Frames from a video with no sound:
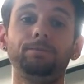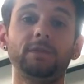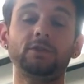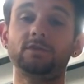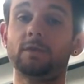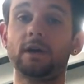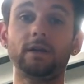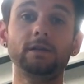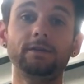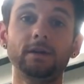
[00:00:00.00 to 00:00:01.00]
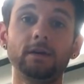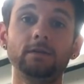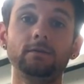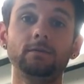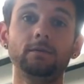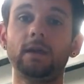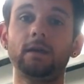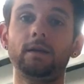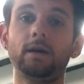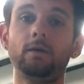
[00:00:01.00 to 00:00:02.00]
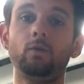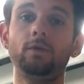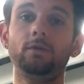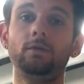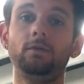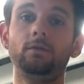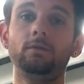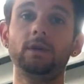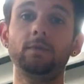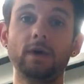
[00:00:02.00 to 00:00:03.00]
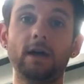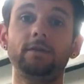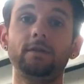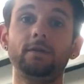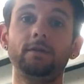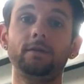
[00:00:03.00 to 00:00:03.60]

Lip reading: just about anything, and I will get back to you.